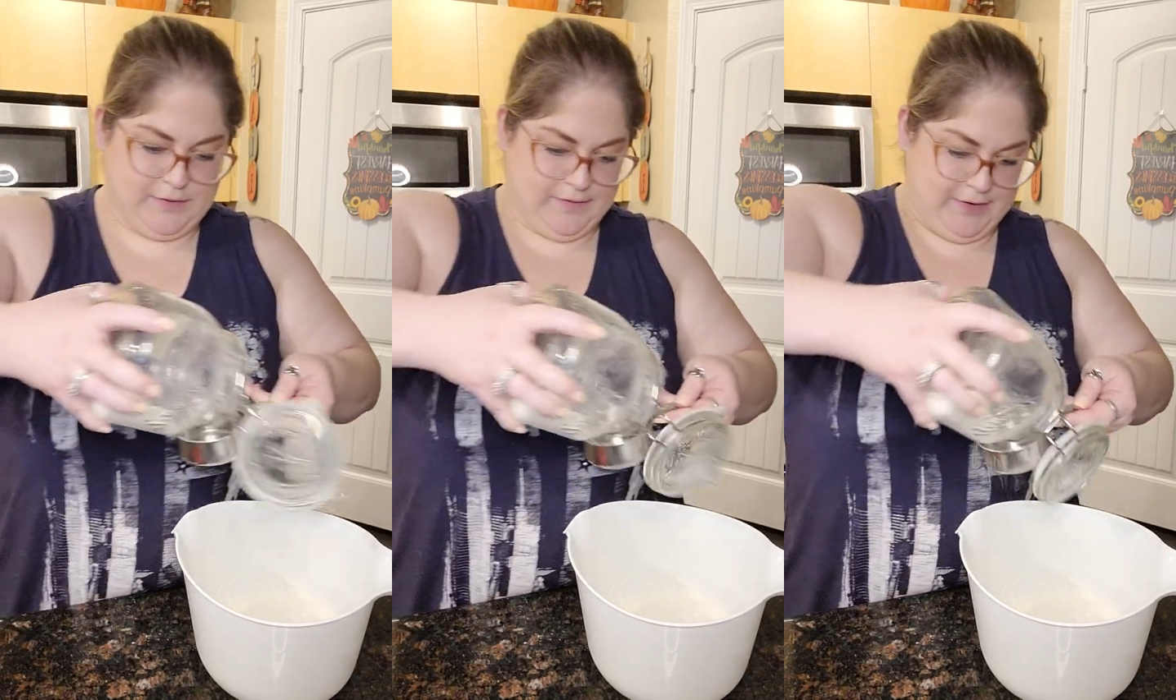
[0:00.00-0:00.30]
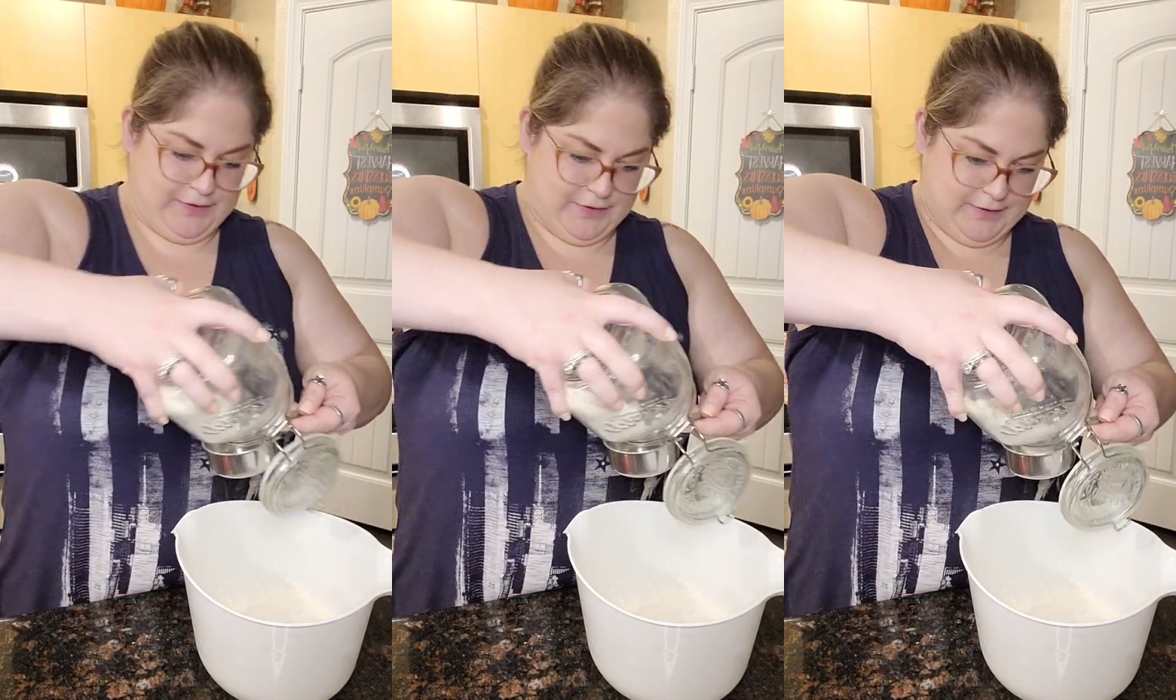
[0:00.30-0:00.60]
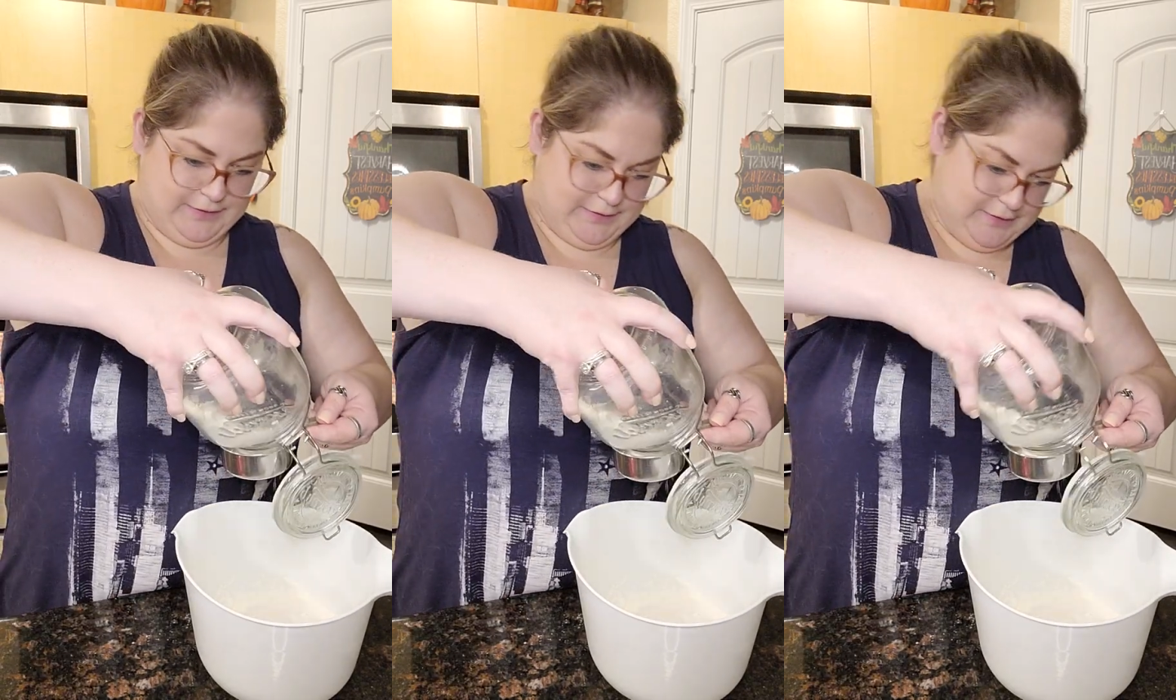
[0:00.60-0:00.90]
gonna do
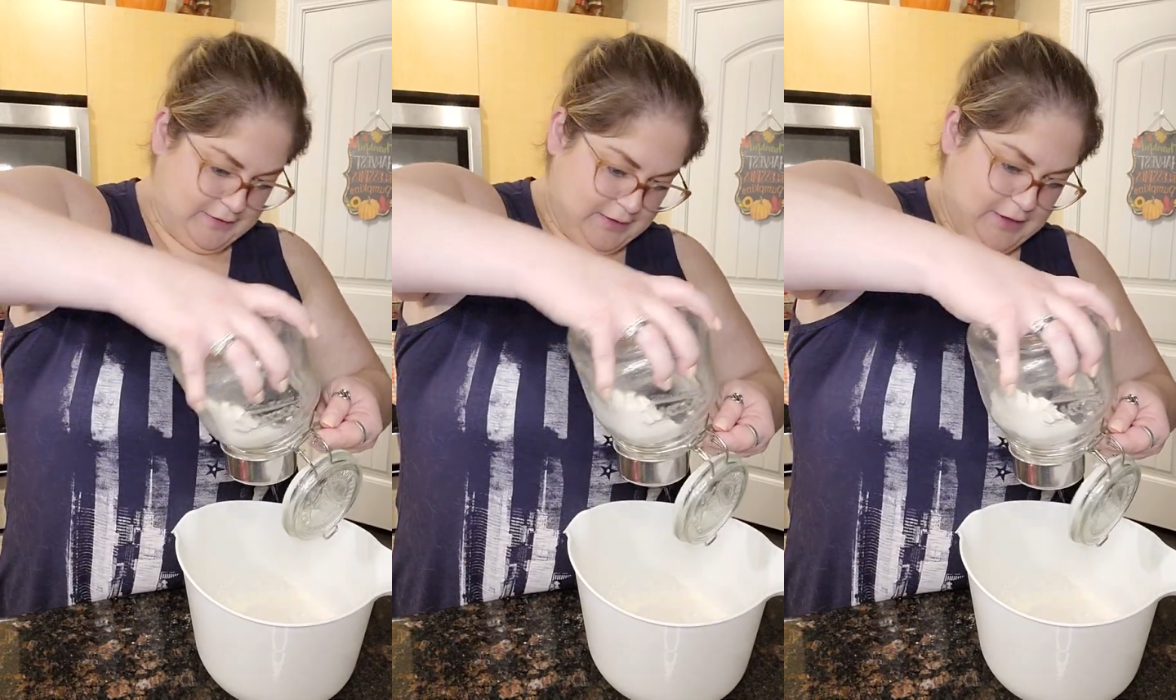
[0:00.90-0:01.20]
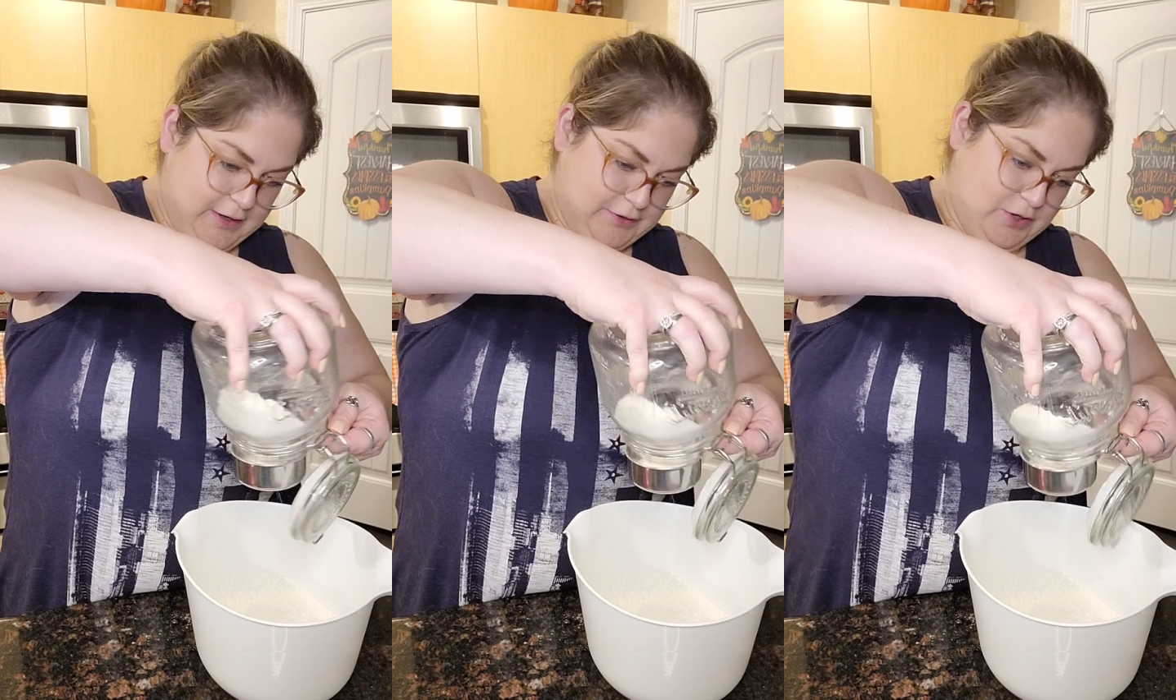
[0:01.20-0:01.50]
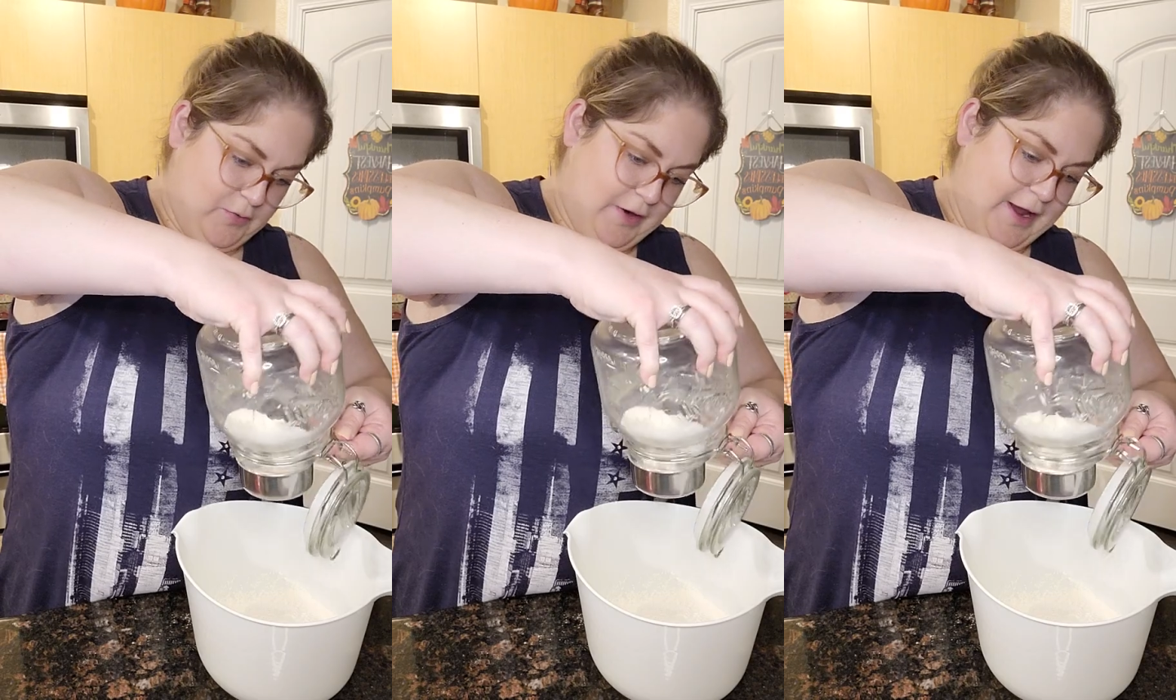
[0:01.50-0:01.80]
this.
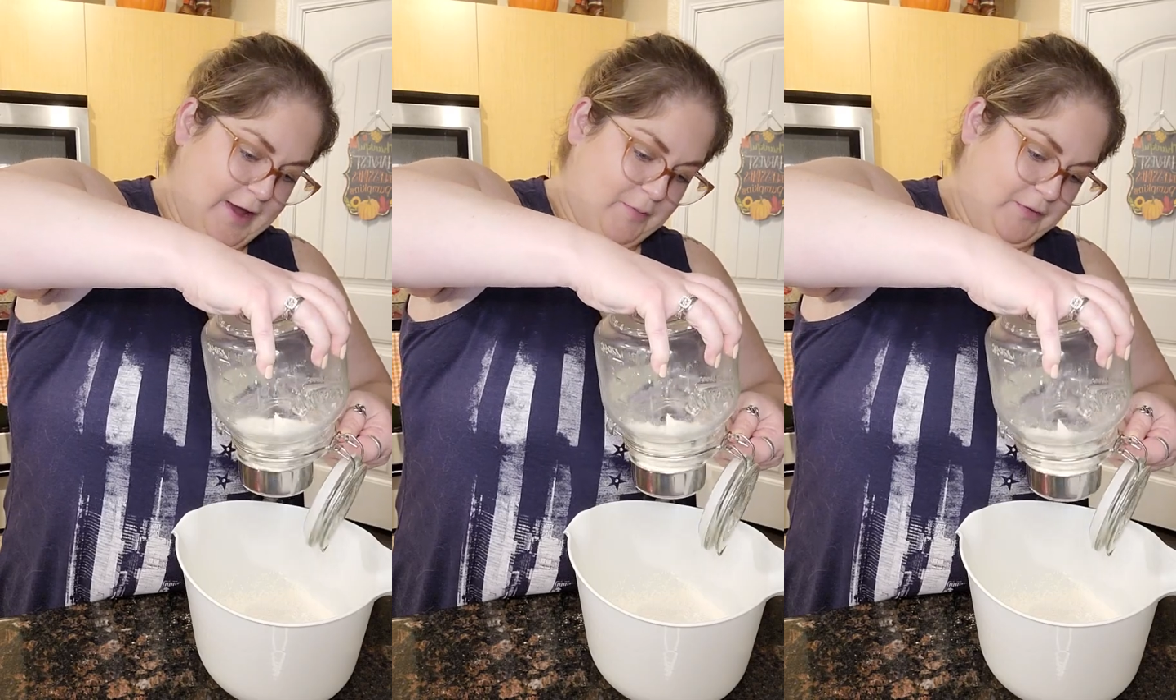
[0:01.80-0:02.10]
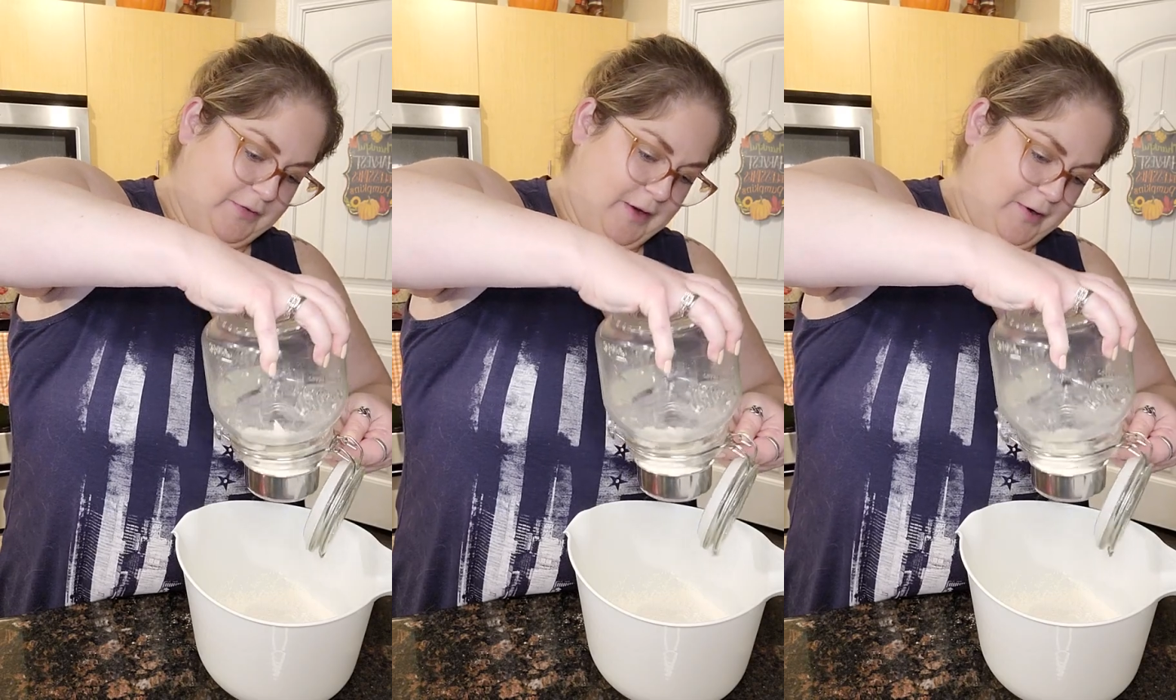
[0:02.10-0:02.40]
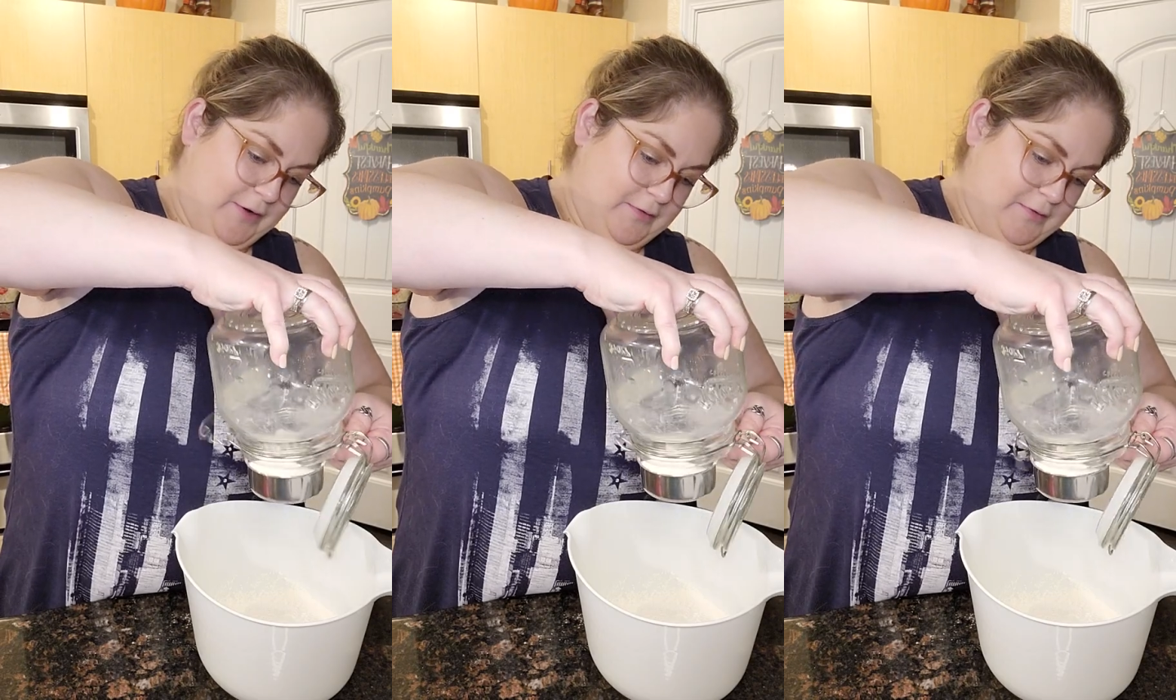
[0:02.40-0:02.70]
Don't worry, I have more flour,
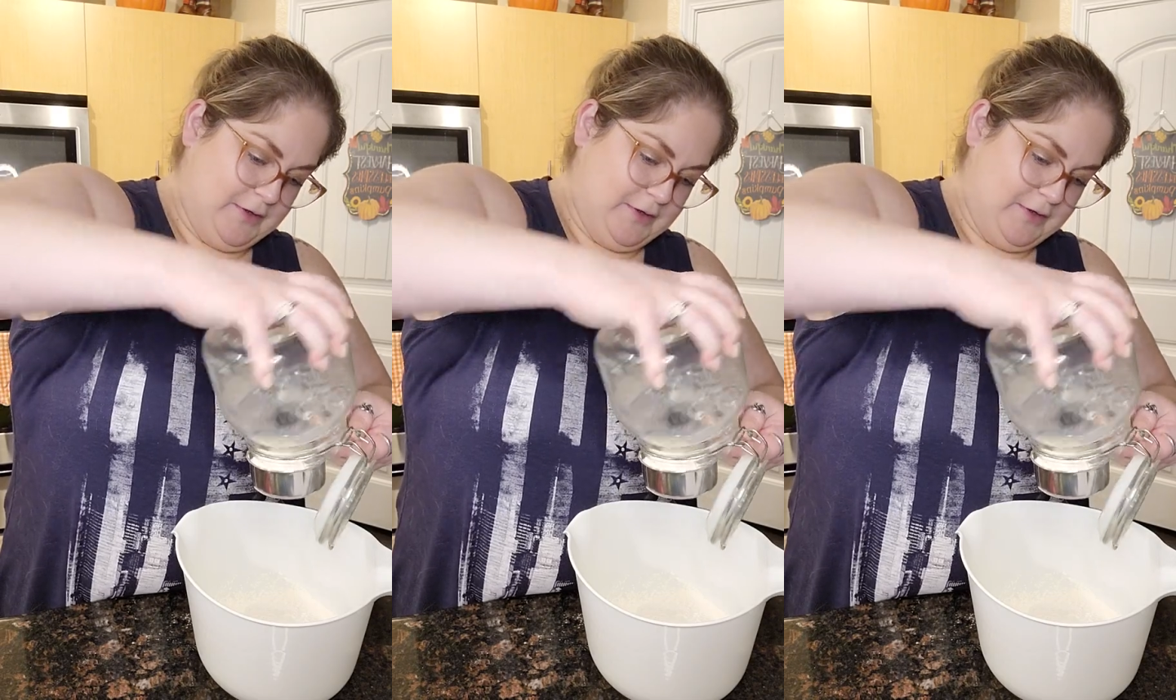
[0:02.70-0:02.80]
y'all.